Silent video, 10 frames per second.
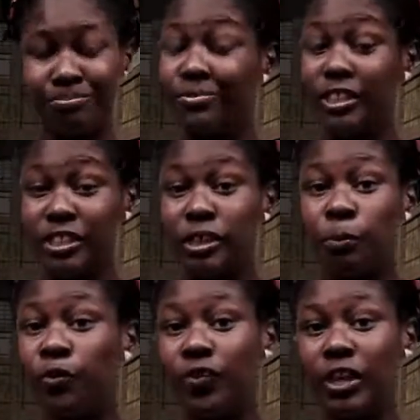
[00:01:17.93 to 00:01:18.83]
Simple
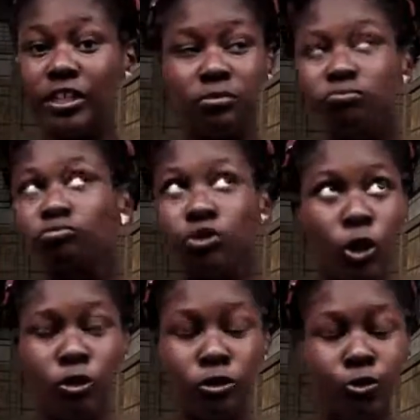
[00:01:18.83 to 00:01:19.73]
fix, don't
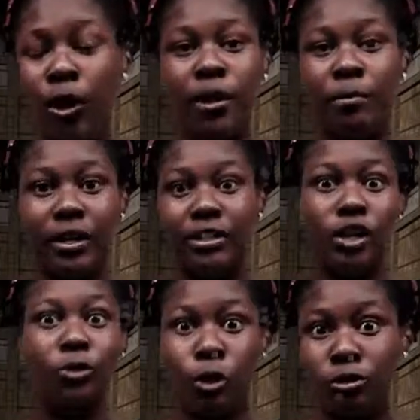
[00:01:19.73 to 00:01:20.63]
use quiet buddies on
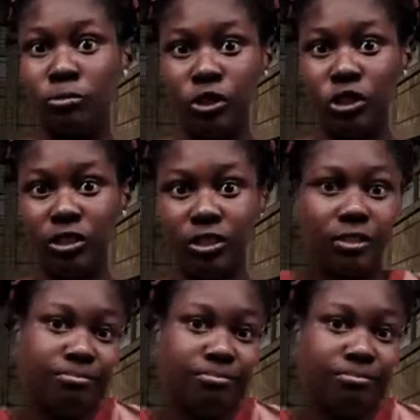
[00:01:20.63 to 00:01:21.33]
those missions.